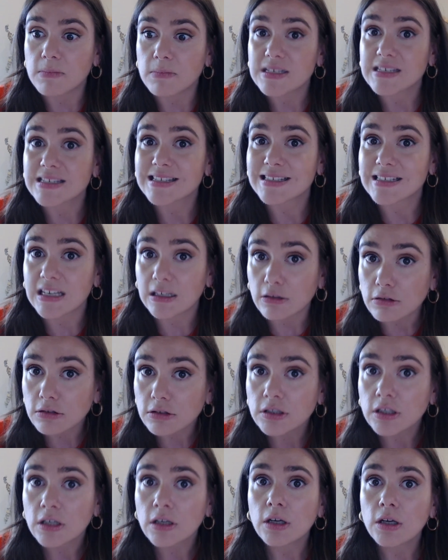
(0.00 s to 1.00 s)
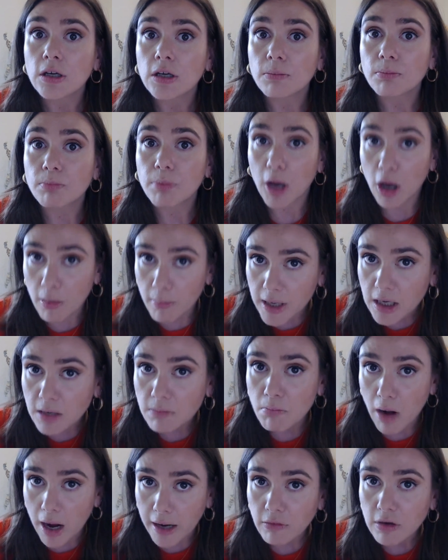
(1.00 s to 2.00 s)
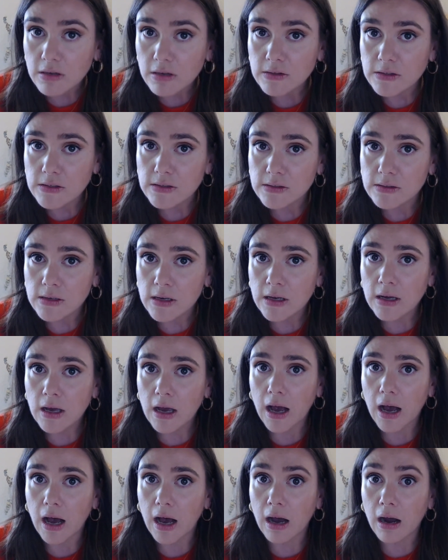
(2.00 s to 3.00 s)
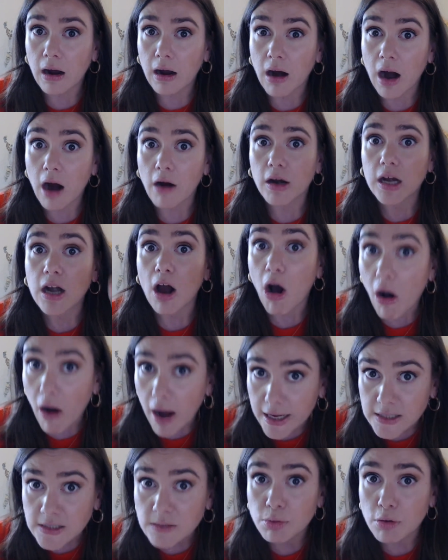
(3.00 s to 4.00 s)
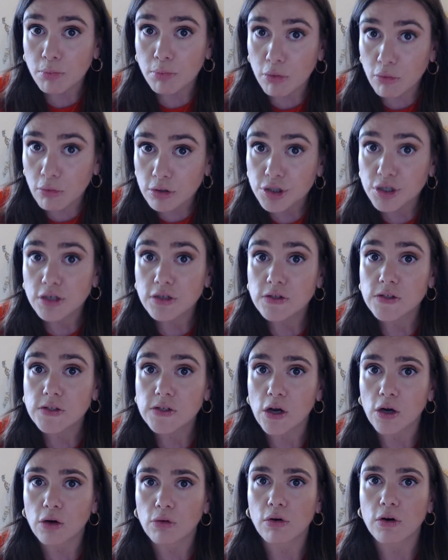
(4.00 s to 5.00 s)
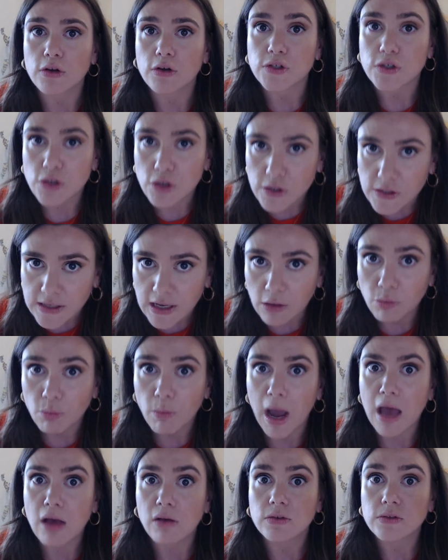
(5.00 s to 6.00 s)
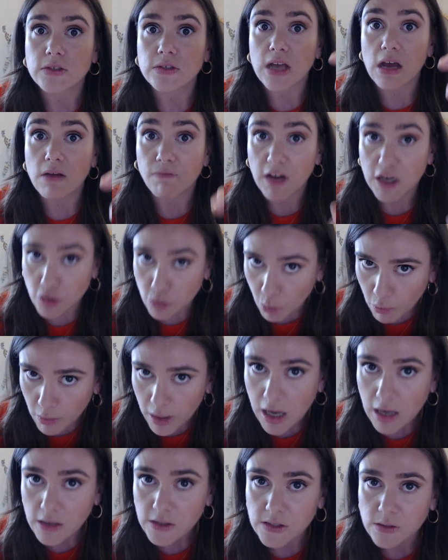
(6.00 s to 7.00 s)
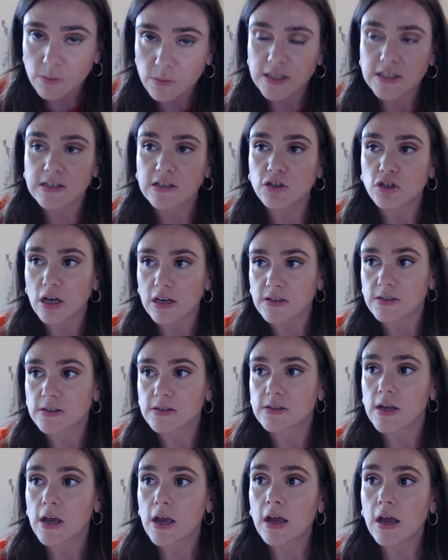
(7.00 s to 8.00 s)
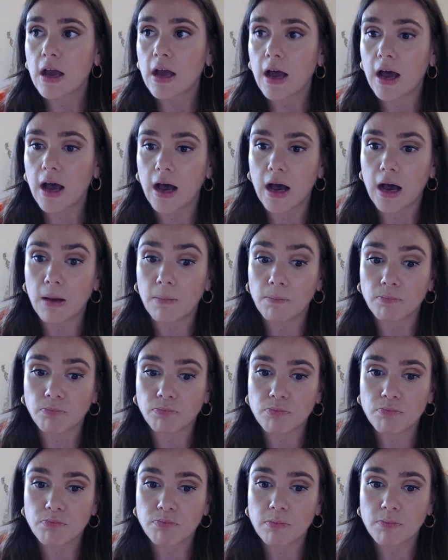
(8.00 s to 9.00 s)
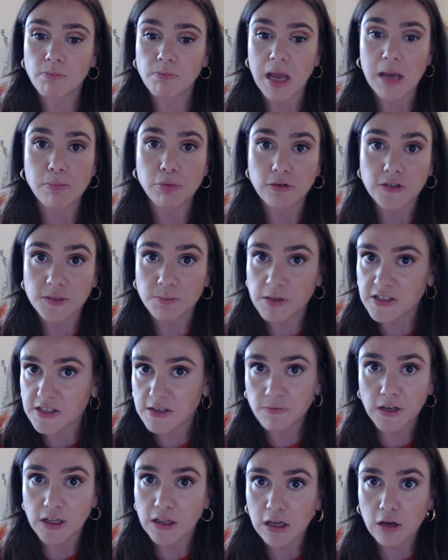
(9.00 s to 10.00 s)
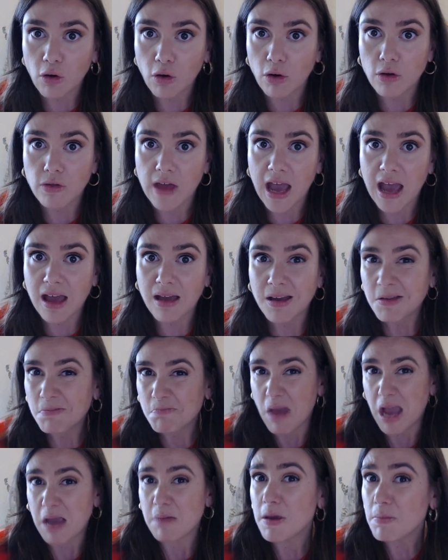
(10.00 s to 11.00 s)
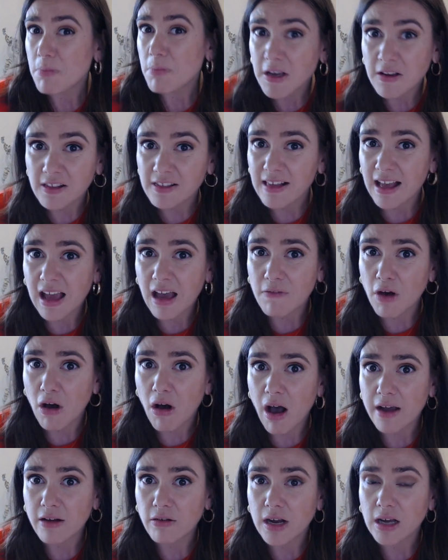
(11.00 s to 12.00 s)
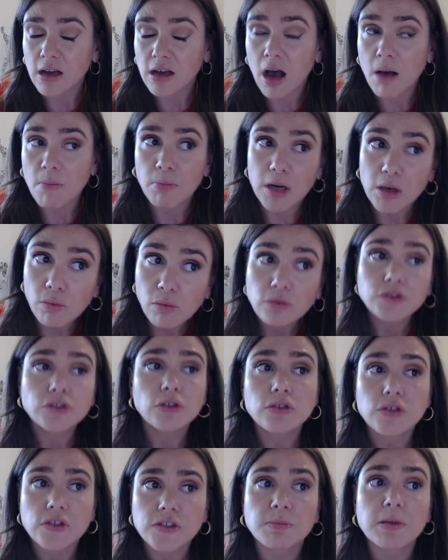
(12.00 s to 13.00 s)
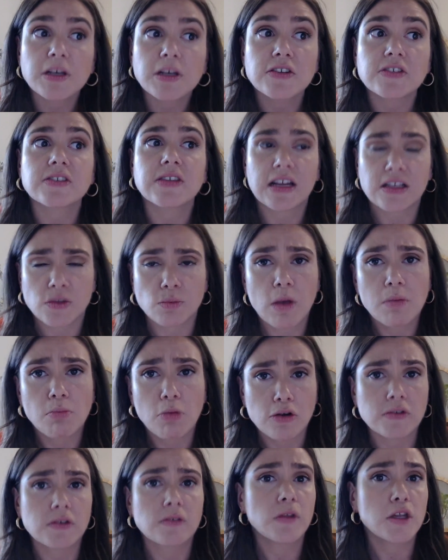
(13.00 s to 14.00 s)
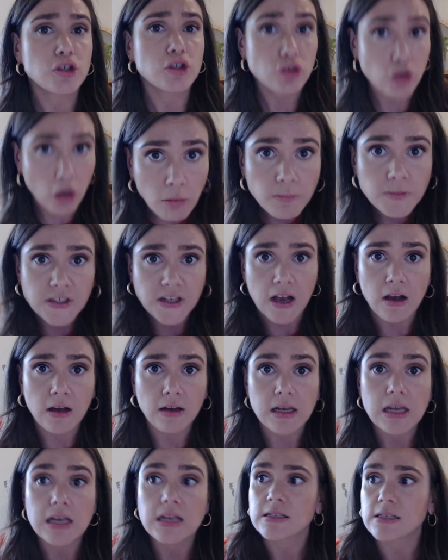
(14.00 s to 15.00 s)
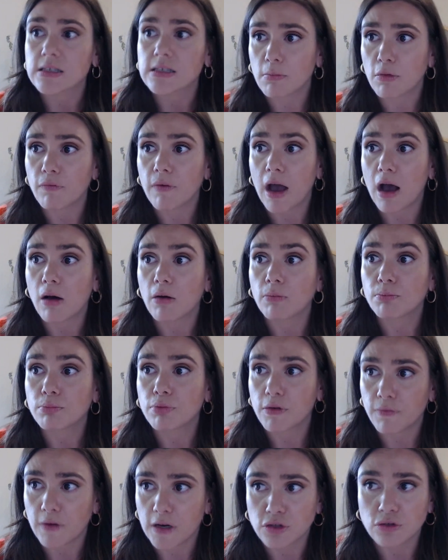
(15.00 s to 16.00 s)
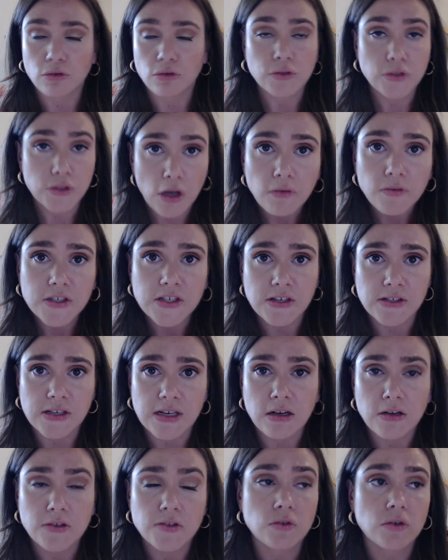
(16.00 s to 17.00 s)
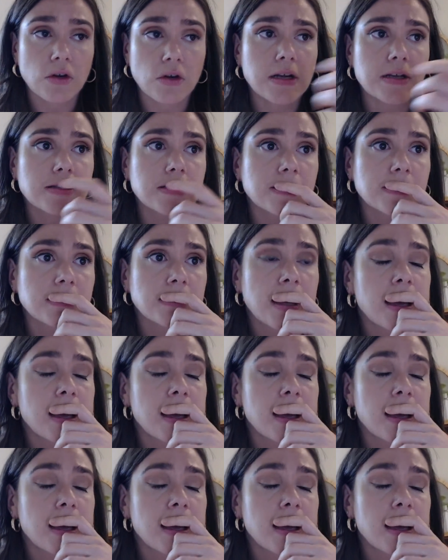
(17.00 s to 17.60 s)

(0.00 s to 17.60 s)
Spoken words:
skilled permanent migrants are in highest proportions across New South Wales and Victoria. So it suggests people specifically go there, maybe because they have a higher income, but also just because that's where most of the jobs are in some of our professional services industries.